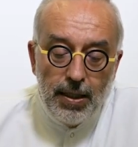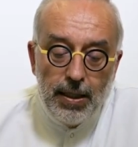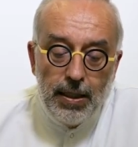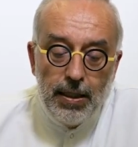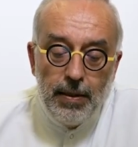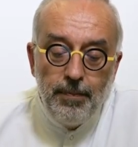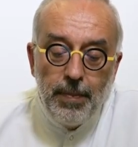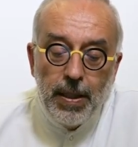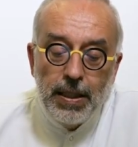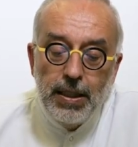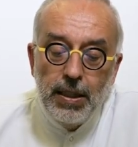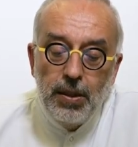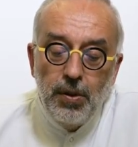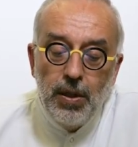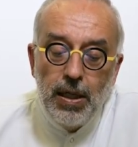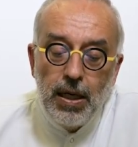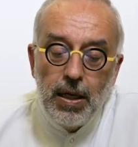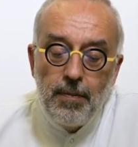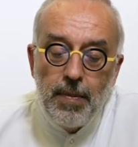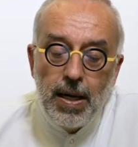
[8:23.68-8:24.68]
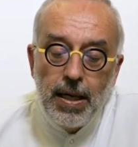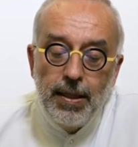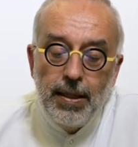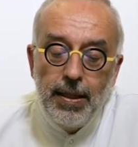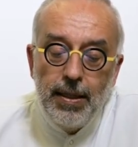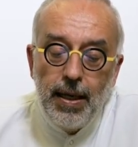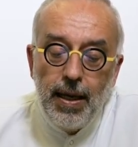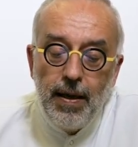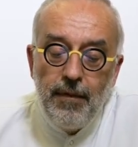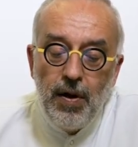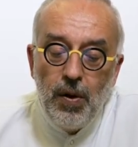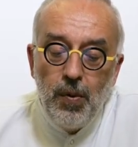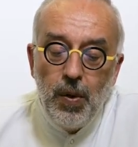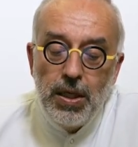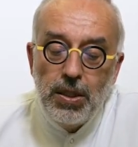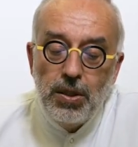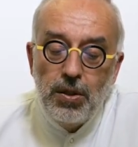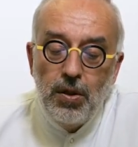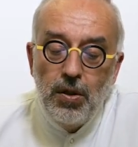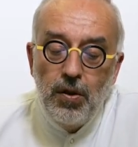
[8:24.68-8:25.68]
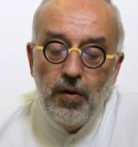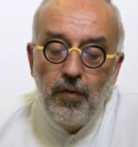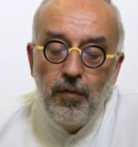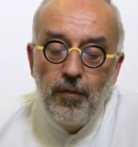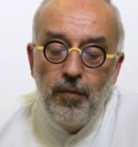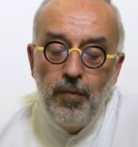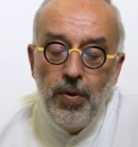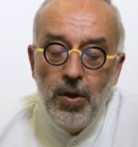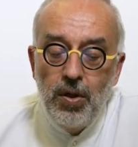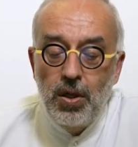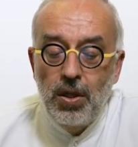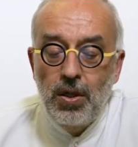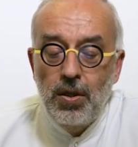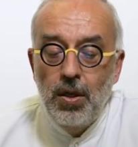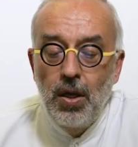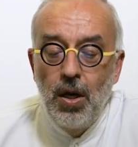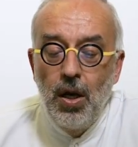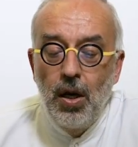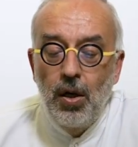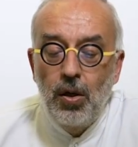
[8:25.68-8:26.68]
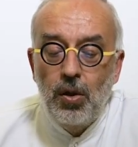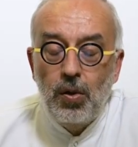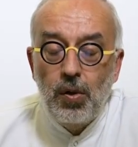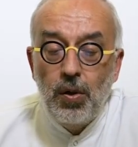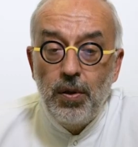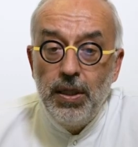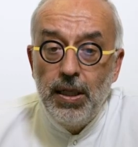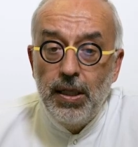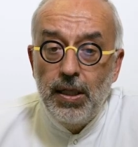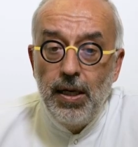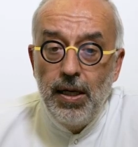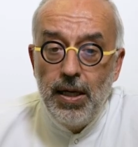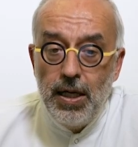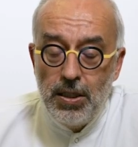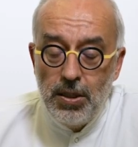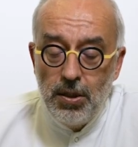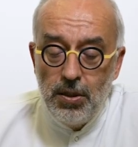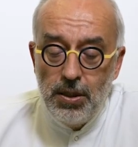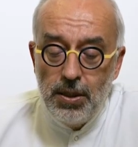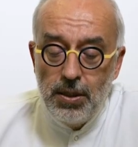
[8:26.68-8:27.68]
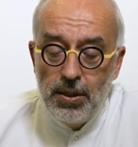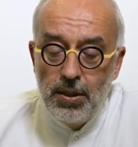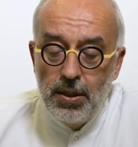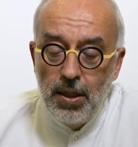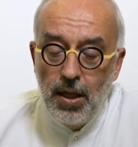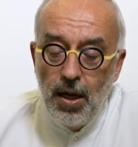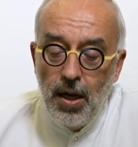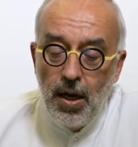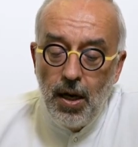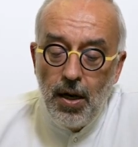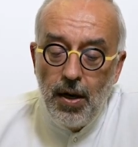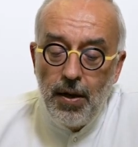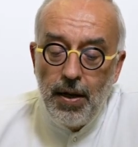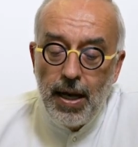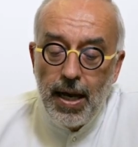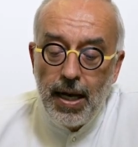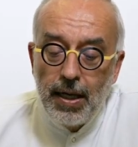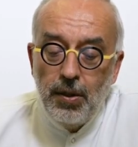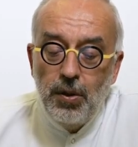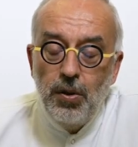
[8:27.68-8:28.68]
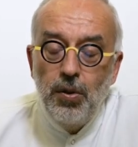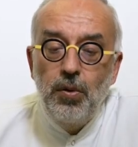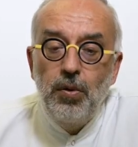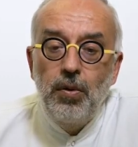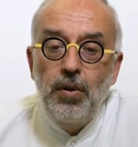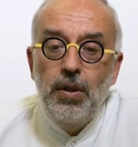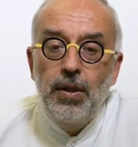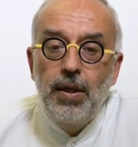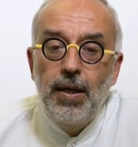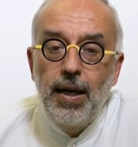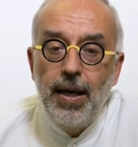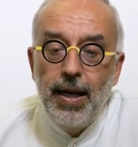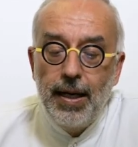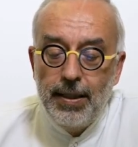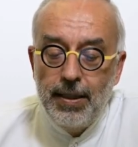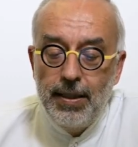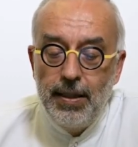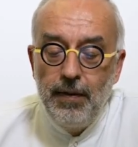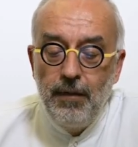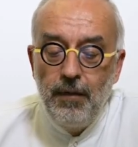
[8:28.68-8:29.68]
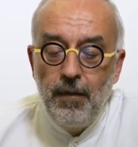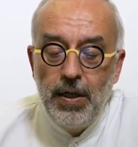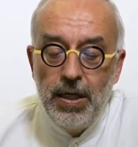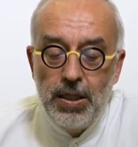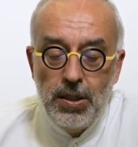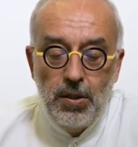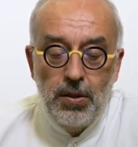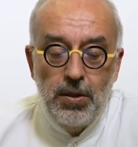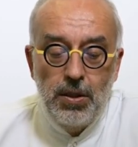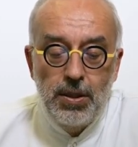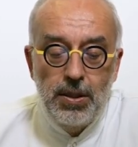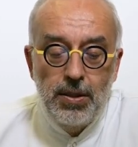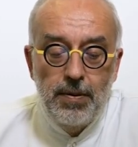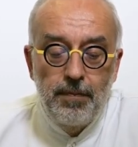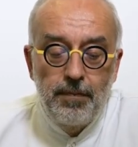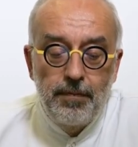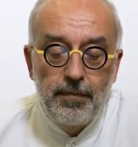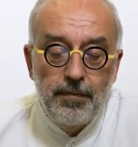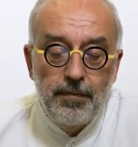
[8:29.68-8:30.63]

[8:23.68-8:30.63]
in particular by the evaluation of both chronic lesions and acute active lesions.